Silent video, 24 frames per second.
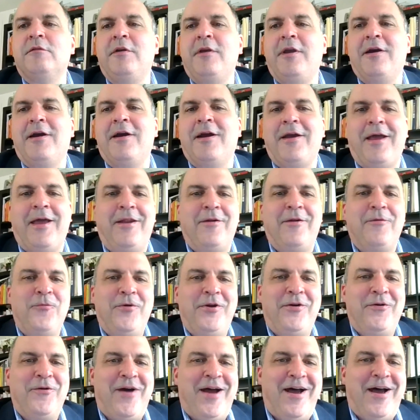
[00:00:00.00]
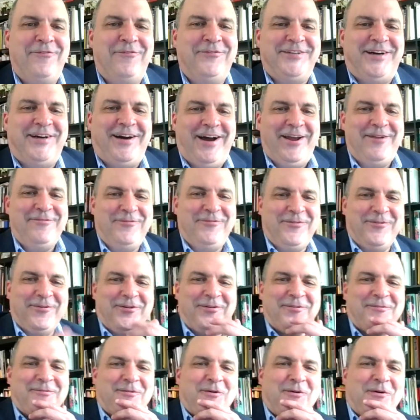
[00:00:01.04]
here, and we don't have time
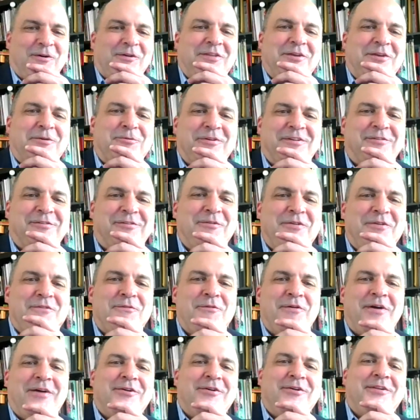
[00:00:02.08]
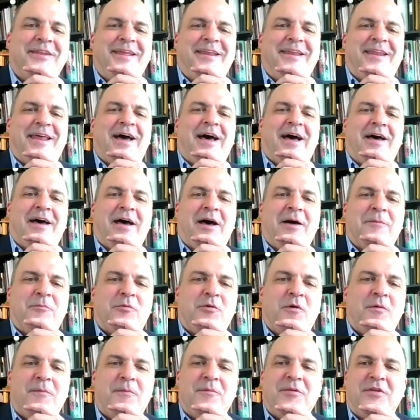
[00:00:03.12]
for all the questions. We will need a
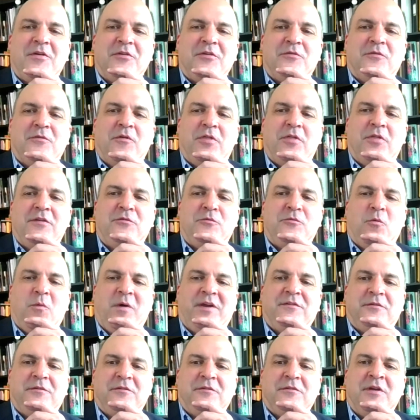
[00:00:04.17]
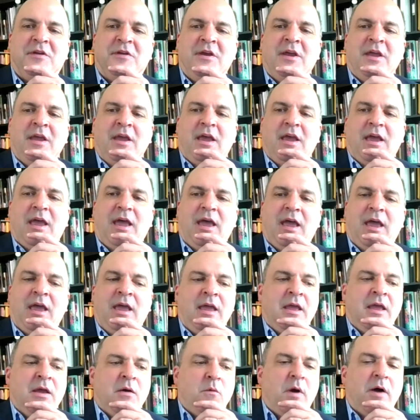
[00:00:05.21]
program just for these questions.
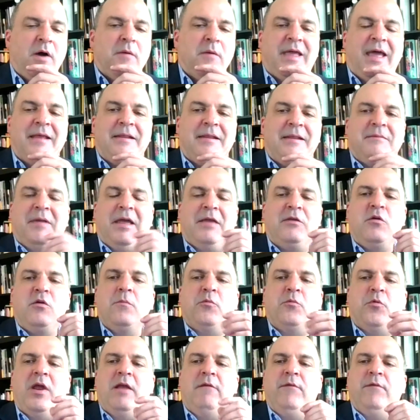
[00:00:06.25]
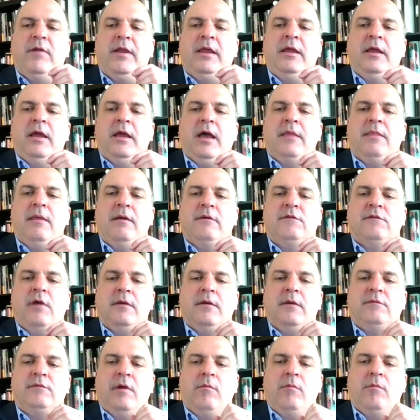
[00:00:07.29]
Well, can you briefly, there's
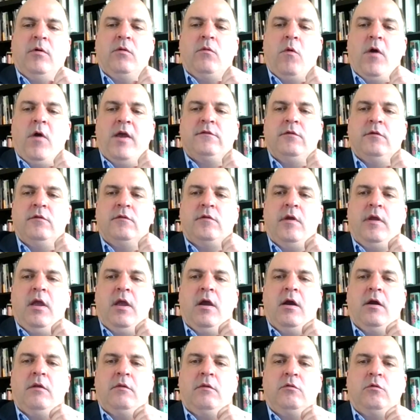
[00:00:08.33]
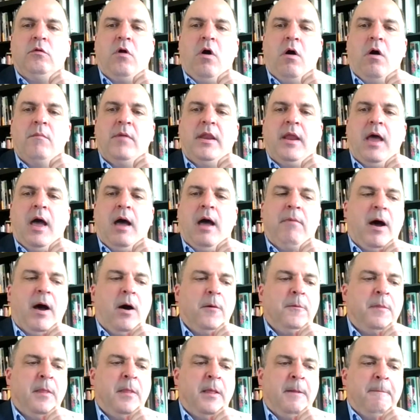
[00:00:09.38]
several questions here to comment
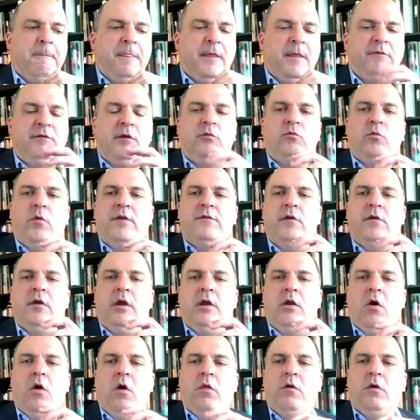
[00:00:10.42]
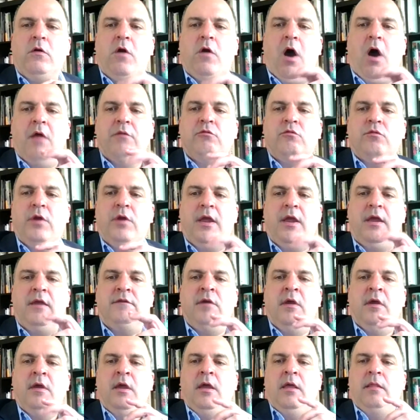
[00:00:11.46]
about the situation in other
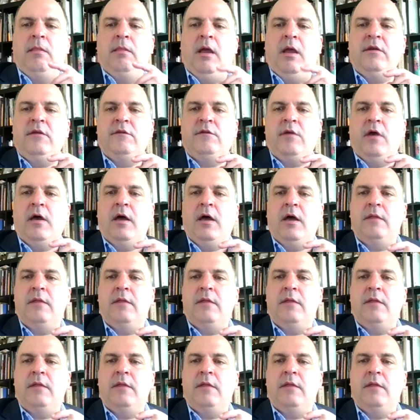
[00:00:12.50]
countries. There is